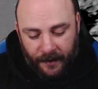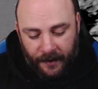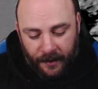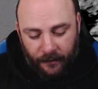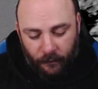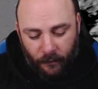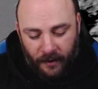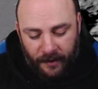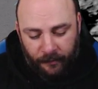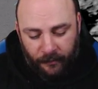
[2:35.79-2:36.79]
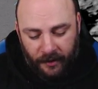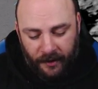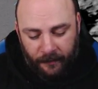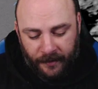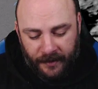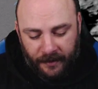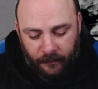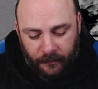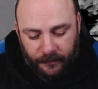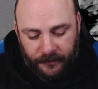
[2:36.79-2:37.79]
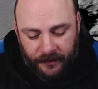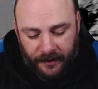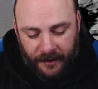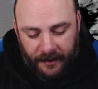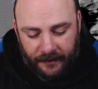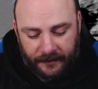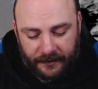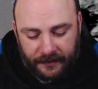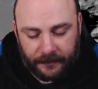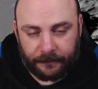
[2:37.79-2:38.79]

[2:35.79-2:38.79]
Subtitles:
and y prime equals x.